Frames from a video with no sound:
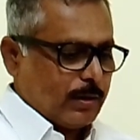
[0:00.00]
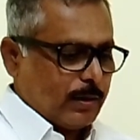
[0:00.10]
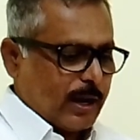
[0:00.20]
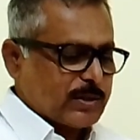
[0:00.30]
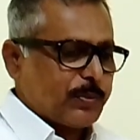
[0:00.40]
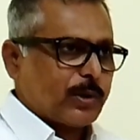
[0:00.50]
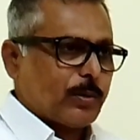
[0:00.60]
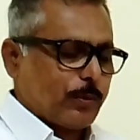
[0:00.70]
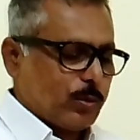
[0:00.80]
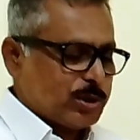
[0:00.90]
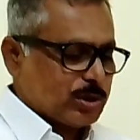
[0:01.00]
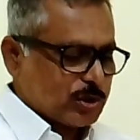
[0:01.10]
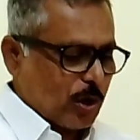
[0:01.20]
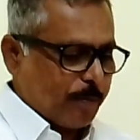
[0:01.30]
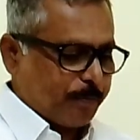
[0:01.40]
as per the provisions
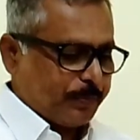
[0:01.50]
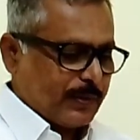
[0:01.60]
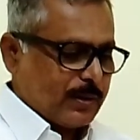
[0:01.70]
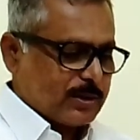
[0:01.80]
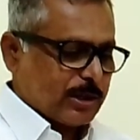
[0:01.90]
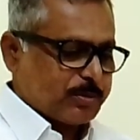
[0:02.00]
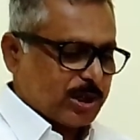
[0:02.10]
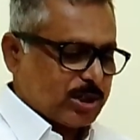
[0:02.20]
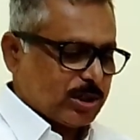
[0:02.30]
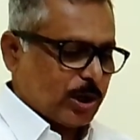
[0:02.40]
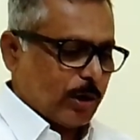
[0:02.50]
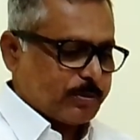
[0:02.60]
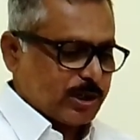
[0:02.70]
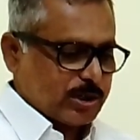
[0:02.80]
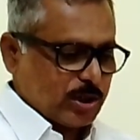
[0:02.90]
of subsection 3 of
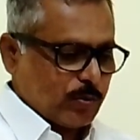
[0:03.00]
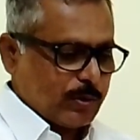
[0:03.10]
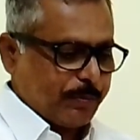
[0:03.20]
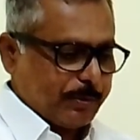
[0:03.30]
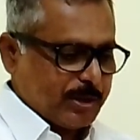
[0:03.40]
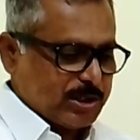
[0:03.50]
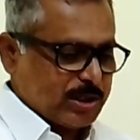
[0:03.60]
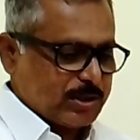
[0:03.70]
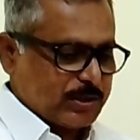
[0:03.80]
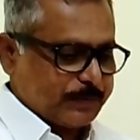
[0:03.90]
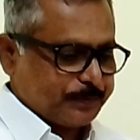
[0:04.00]
section 156.